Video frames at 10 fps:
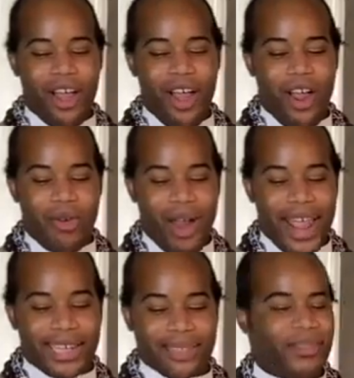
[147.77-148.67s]
All
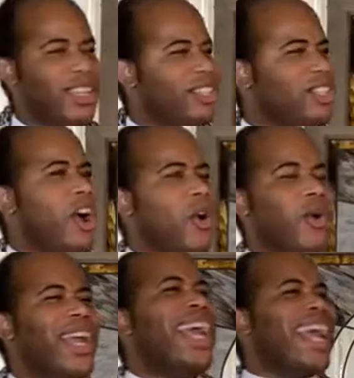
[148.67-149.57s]
right.
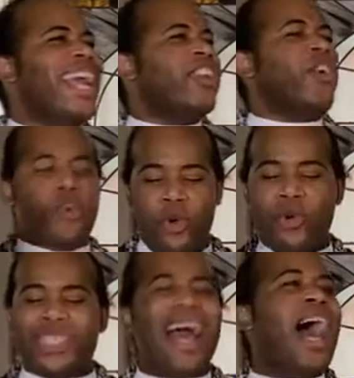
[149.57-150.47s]
So in
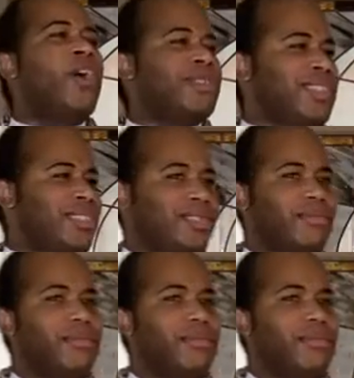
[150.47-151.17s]
whose house?